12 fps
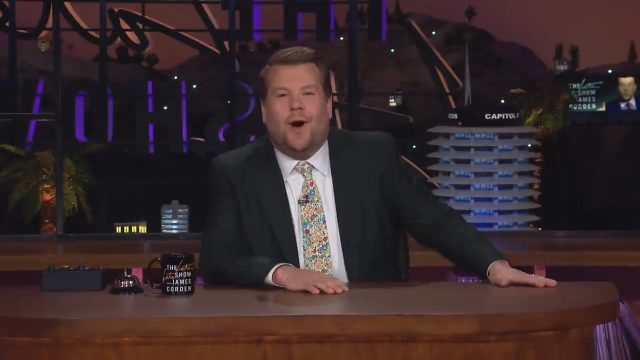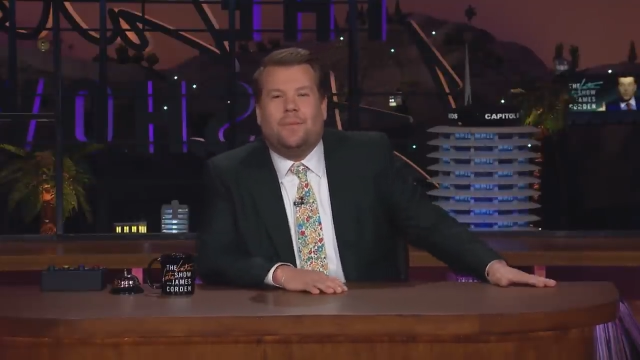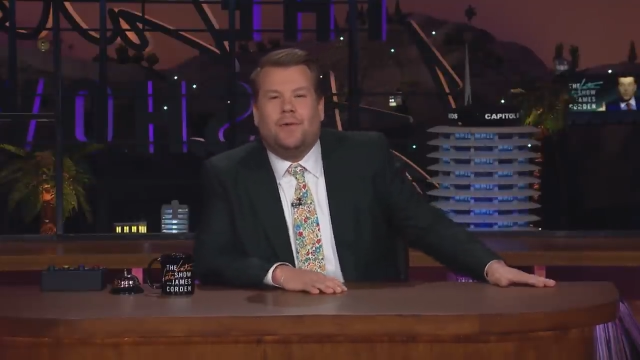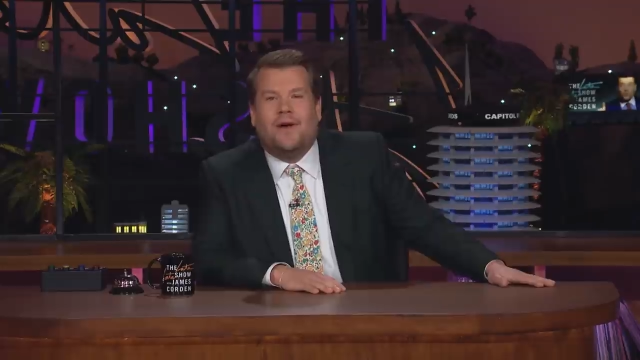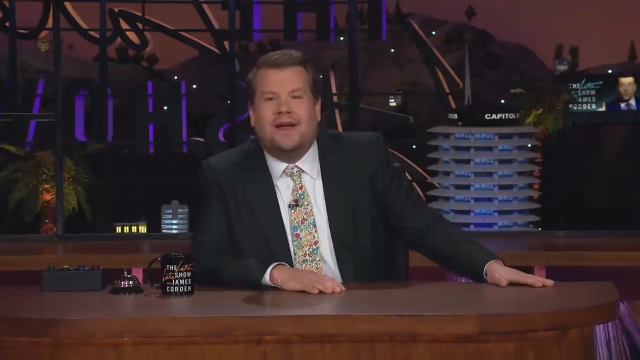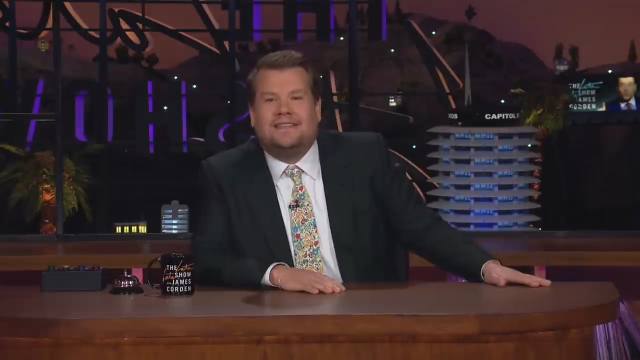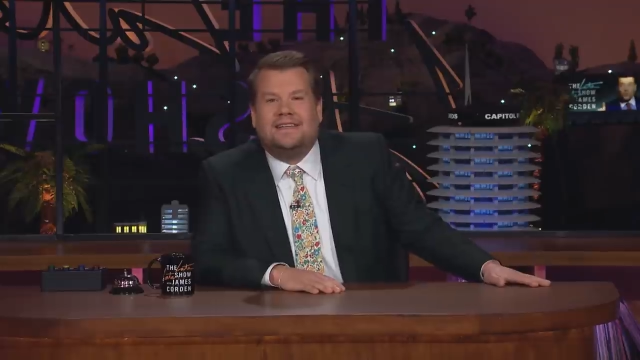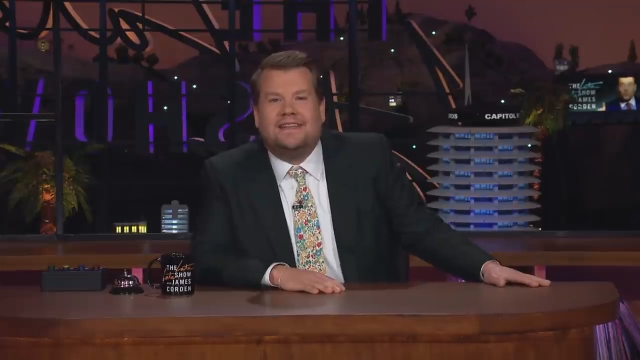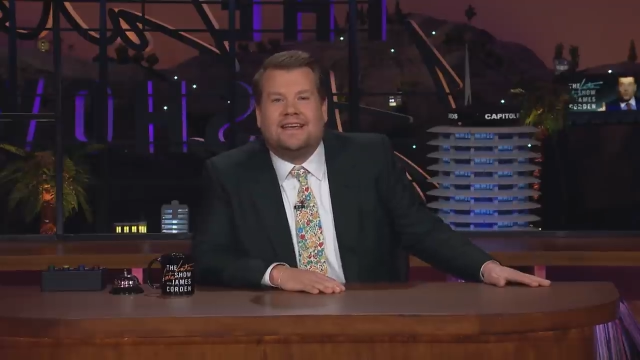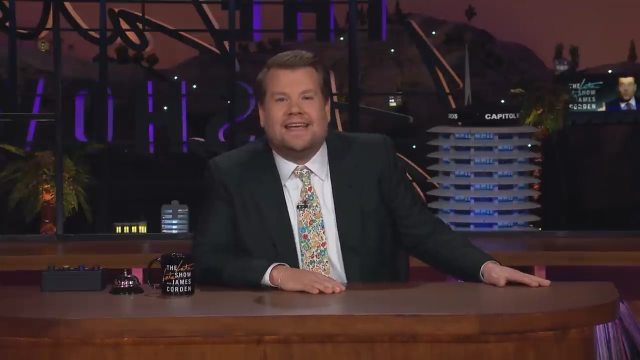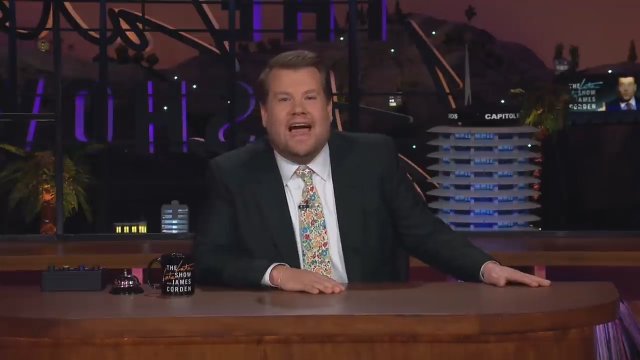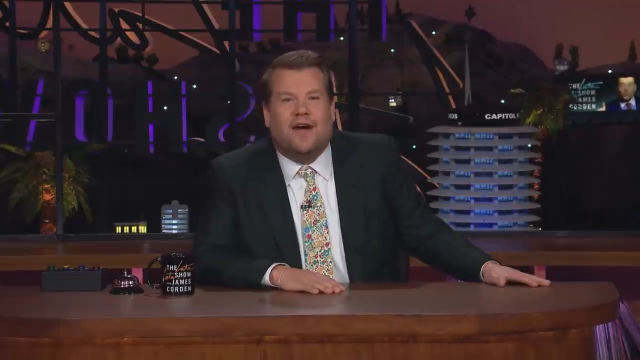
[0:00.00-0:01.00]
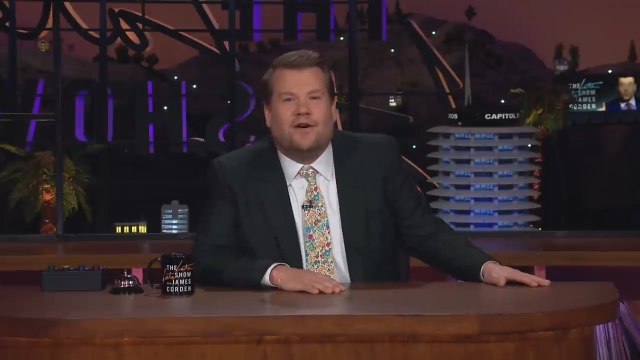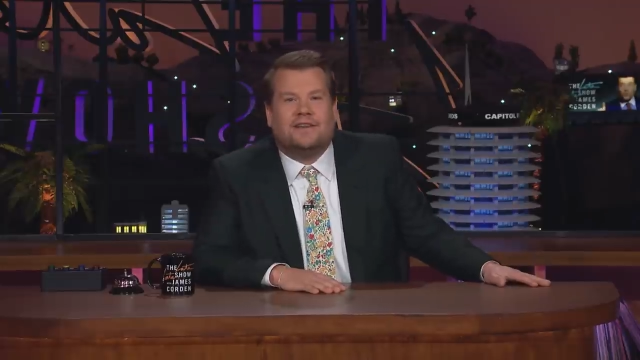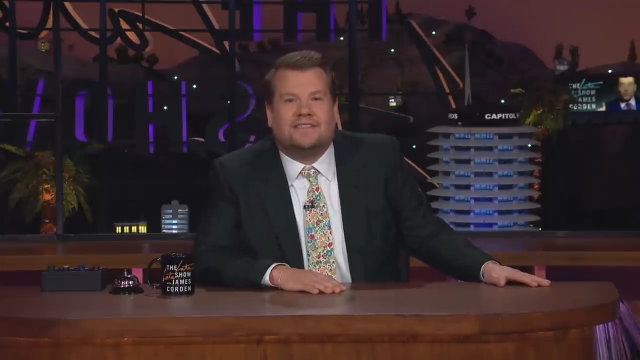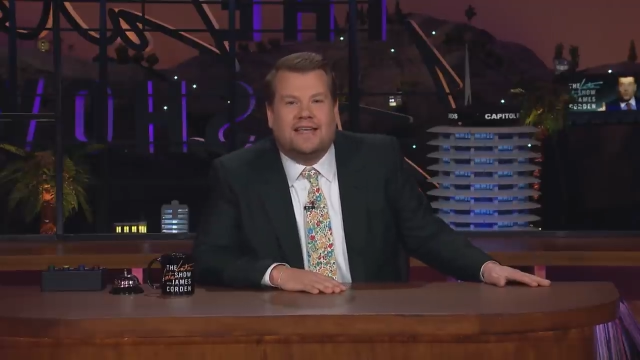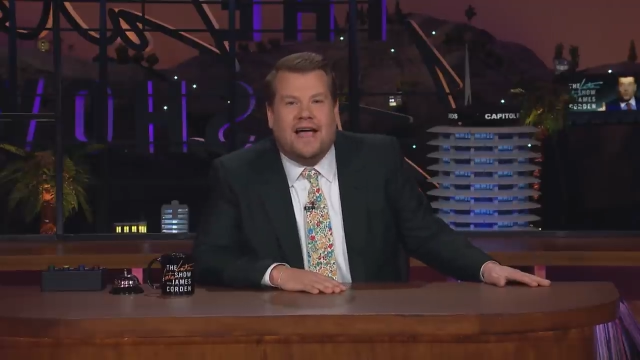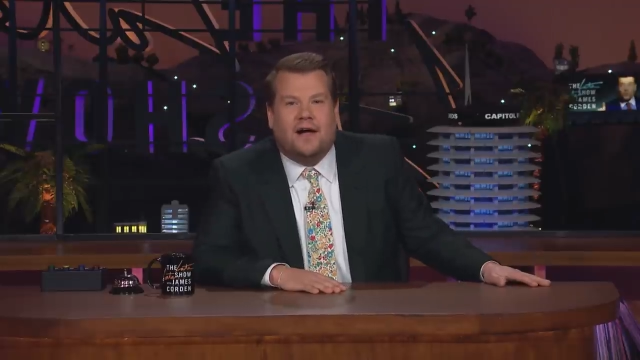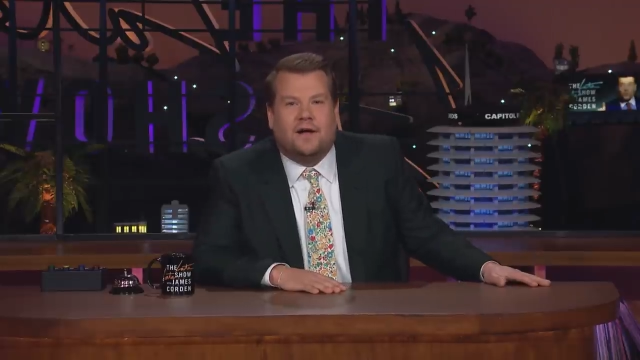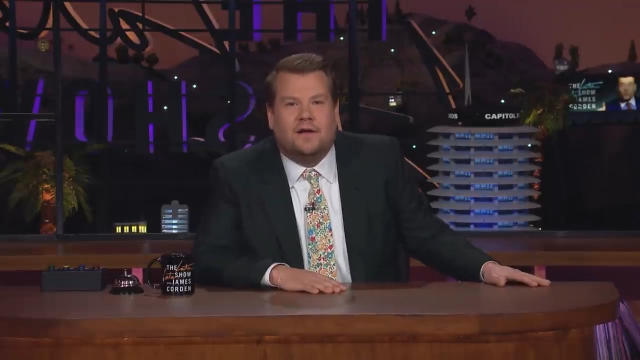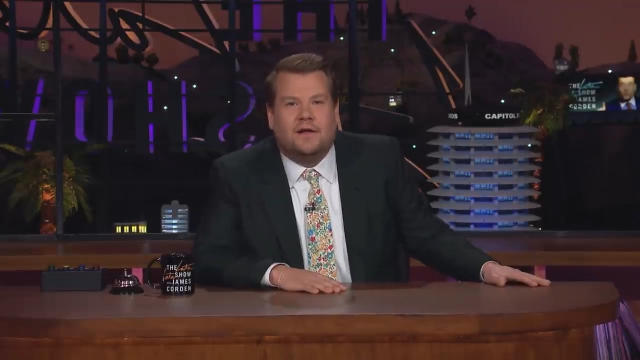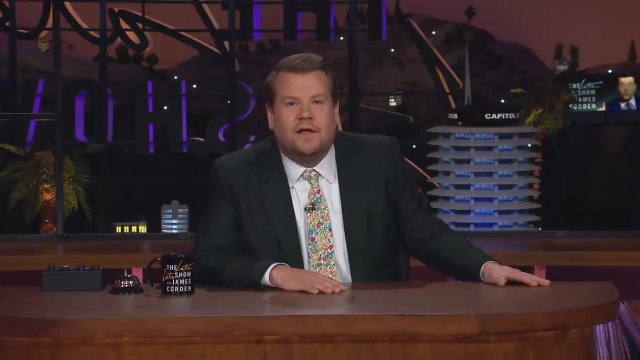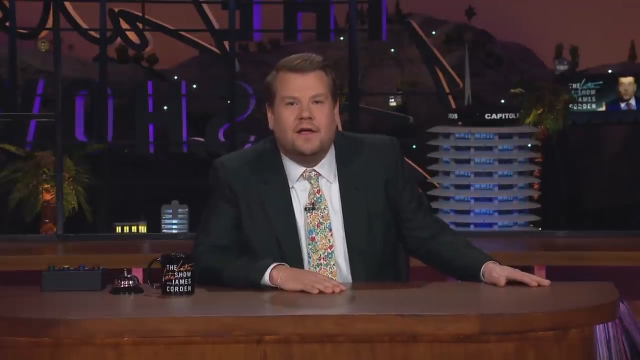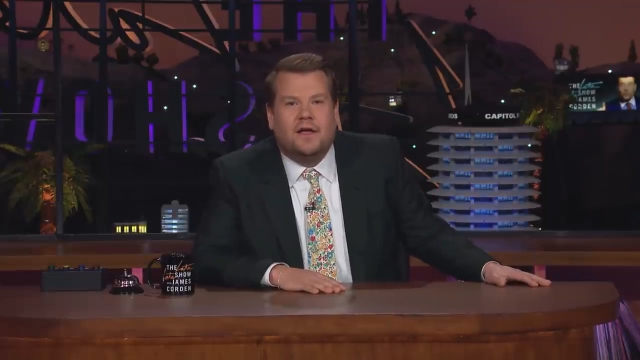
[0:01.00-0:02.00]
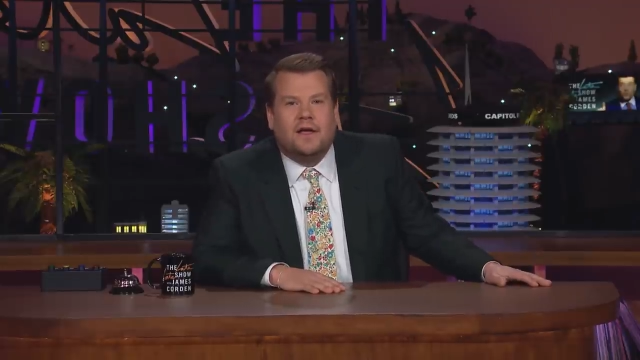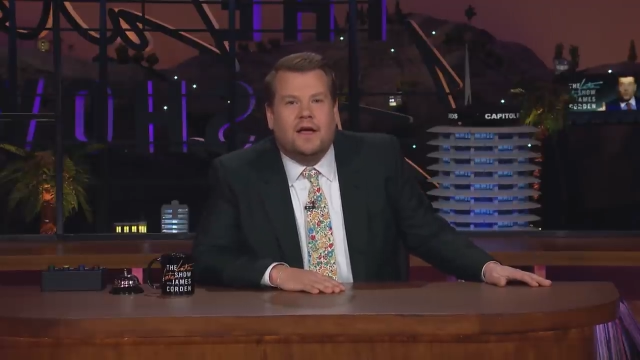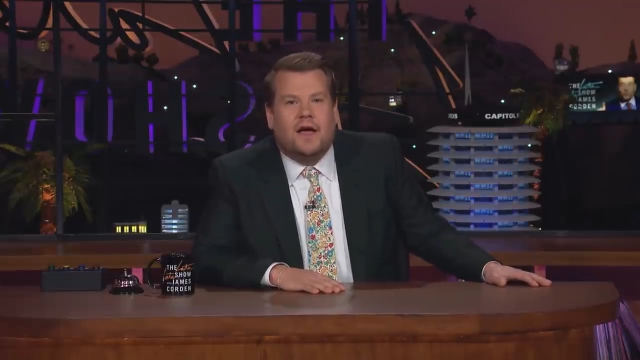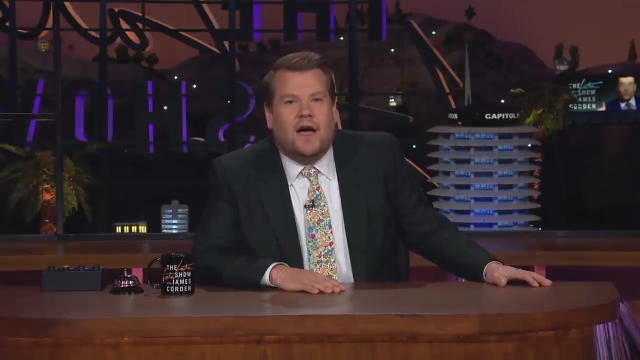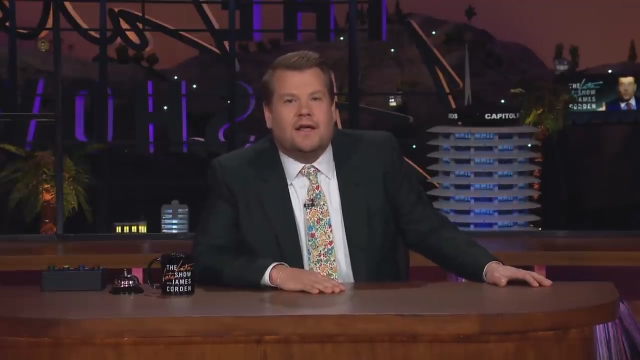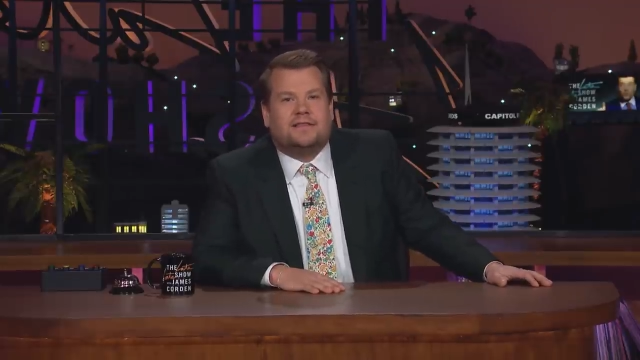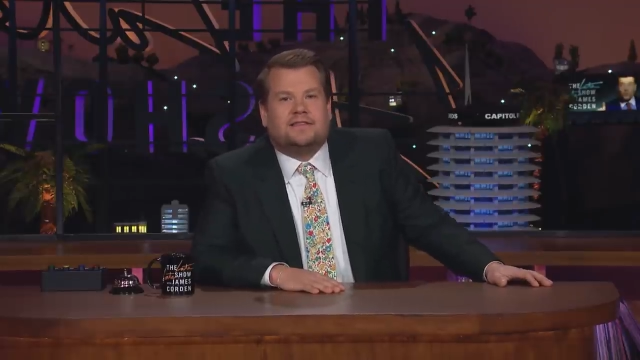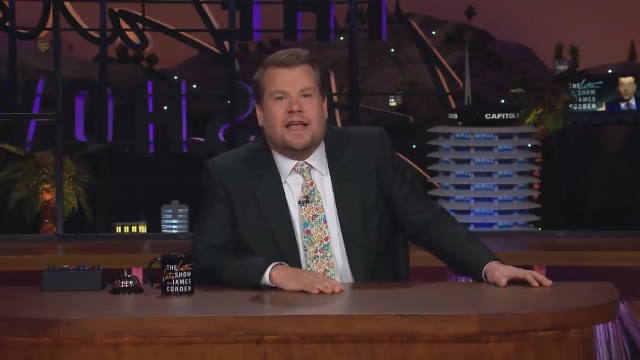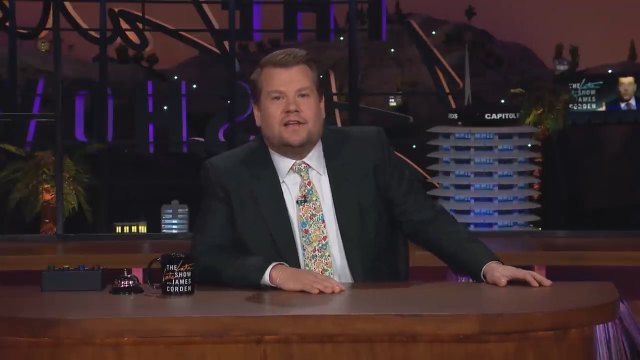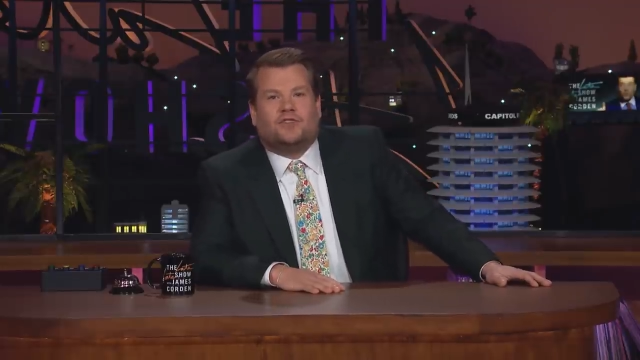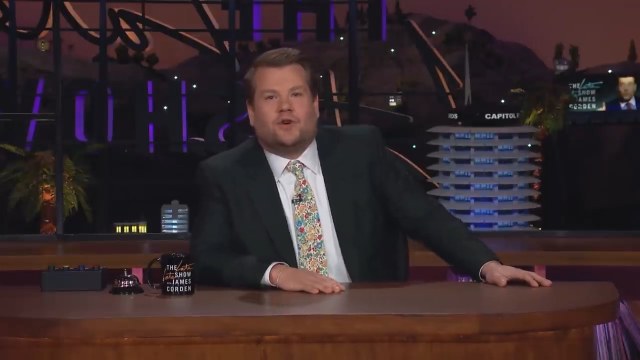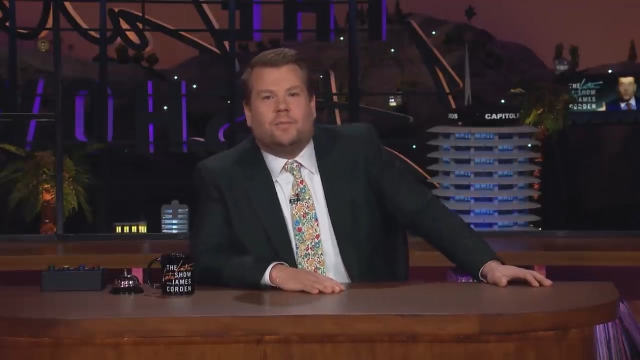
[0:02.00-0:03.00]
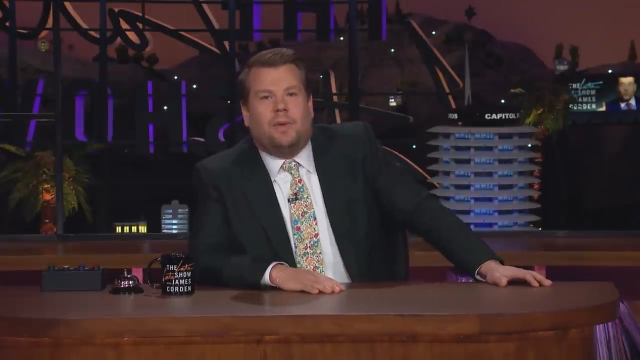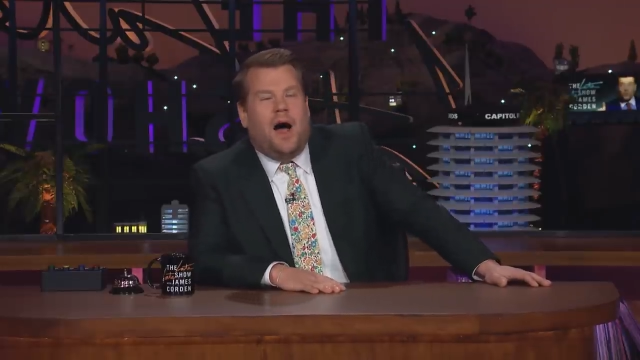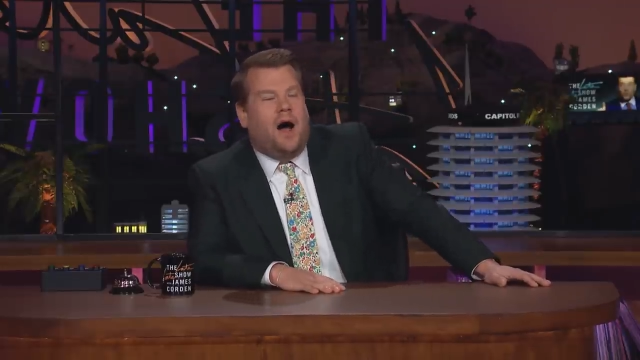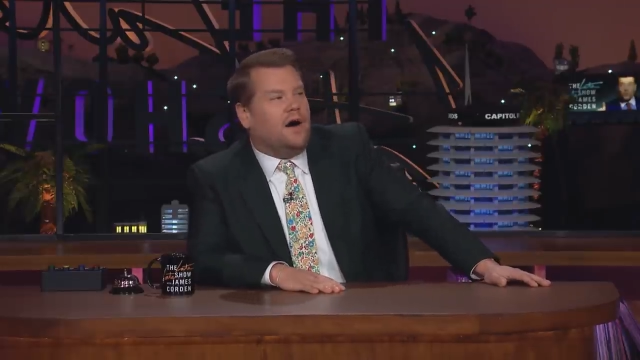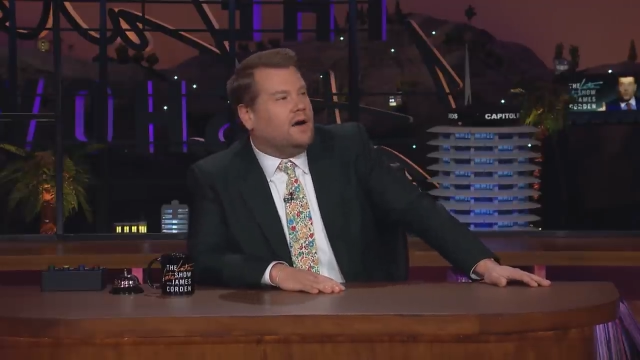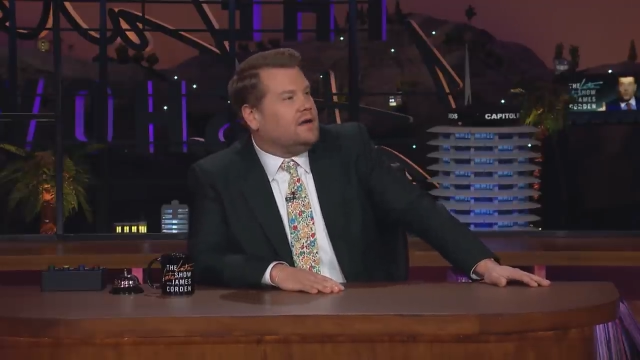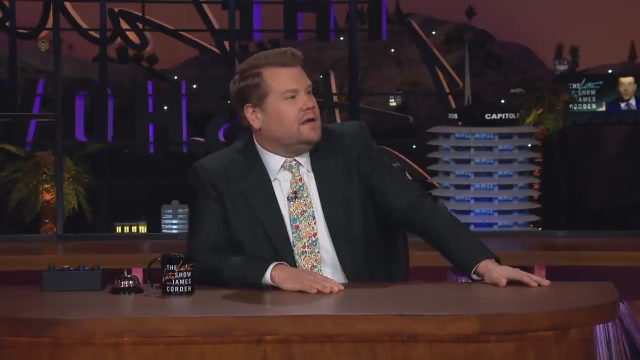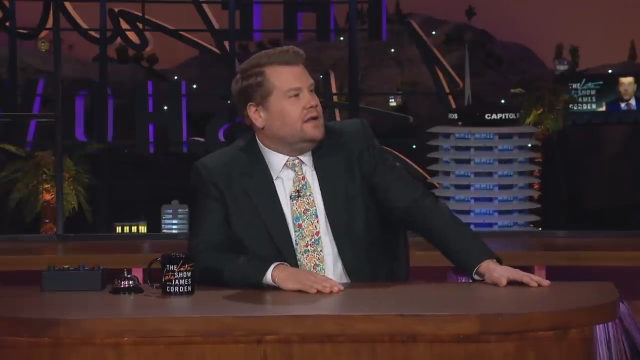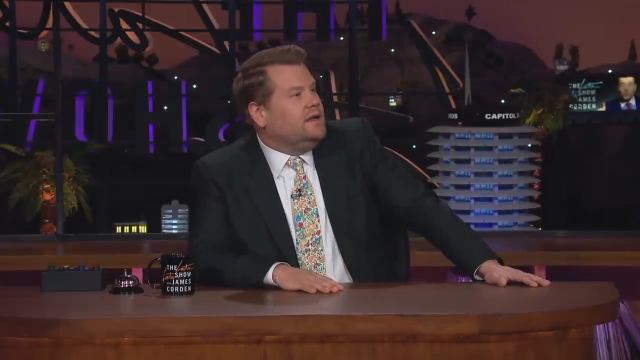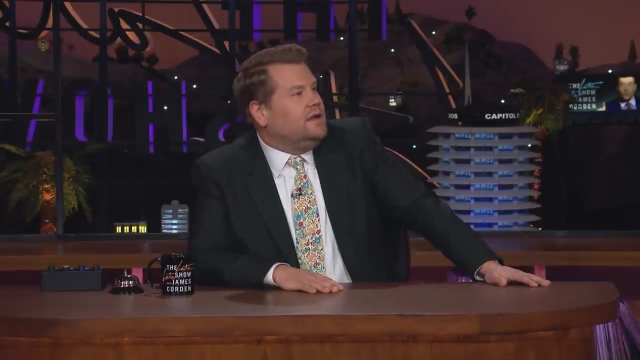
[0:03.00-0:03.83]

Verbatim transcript: operating the carousel at Central Park.